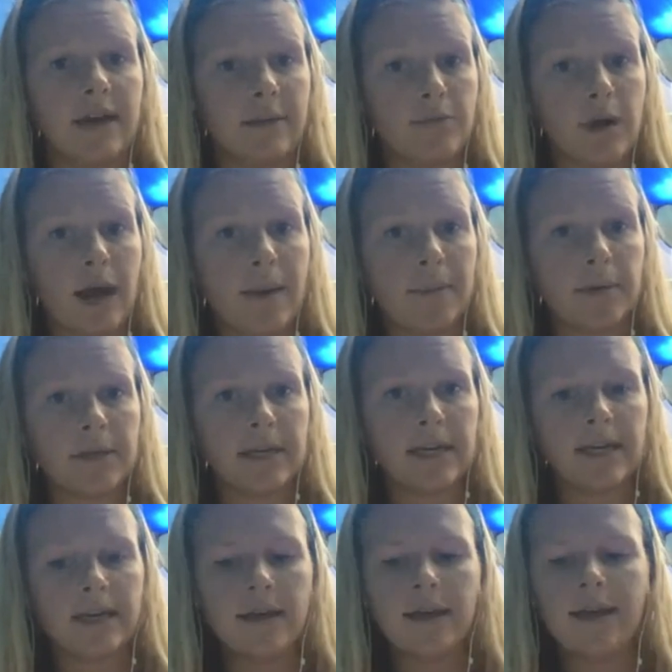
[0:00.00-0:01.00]
fed
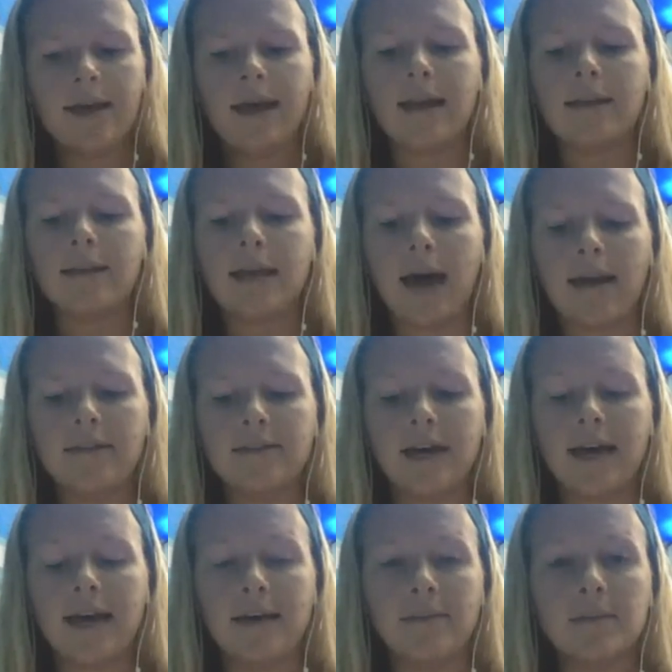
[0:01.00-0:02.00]
properly. And a lot of
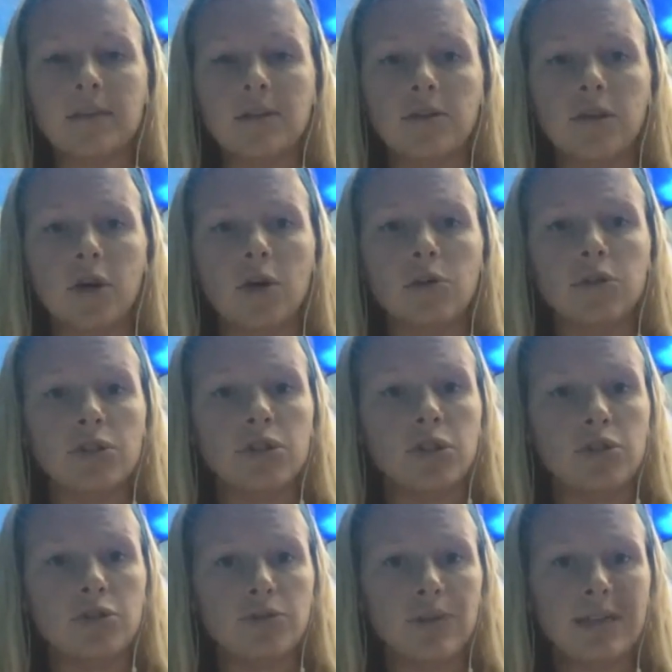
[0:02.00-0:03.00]
times those
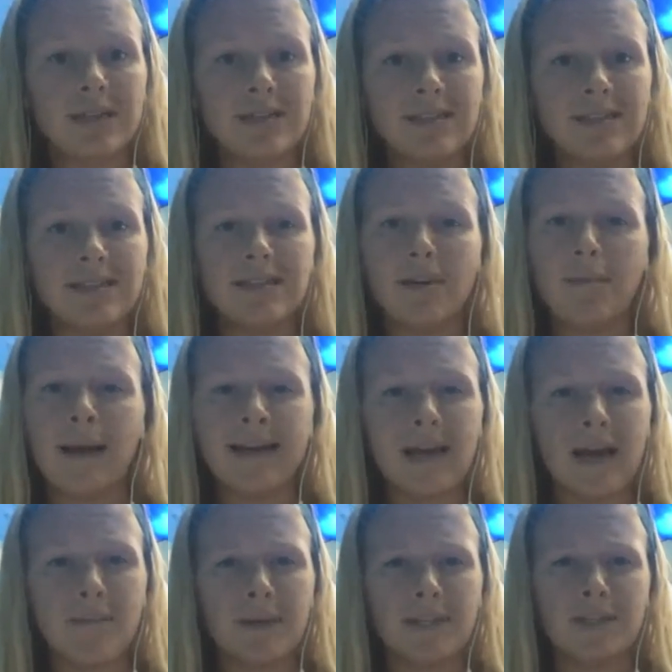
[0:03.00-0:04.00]
nutrients might
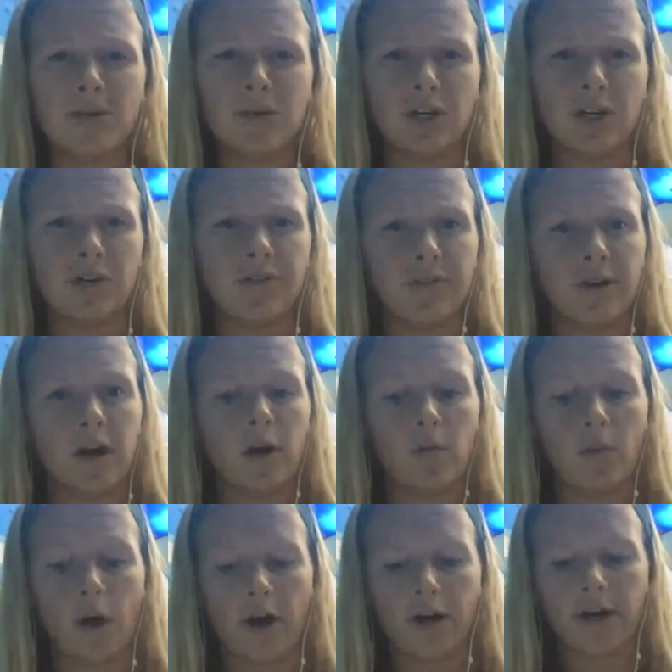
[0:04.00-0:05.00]
not be so good for our
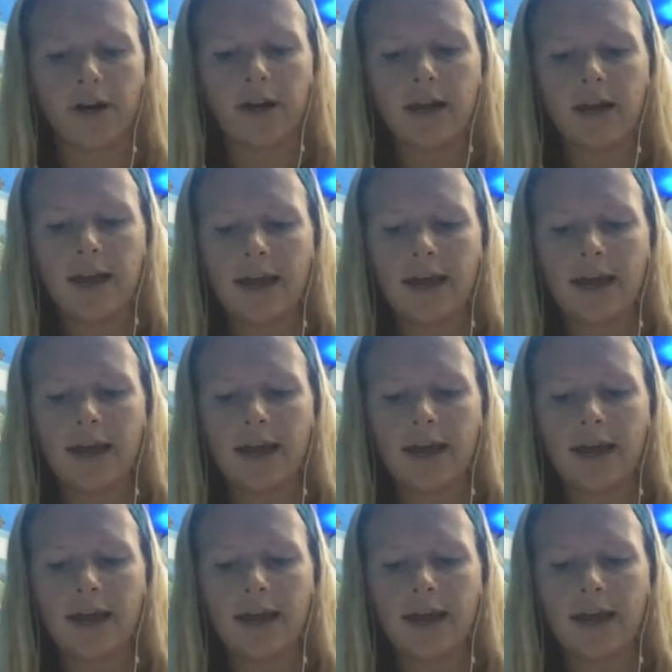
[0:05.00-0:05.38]
water.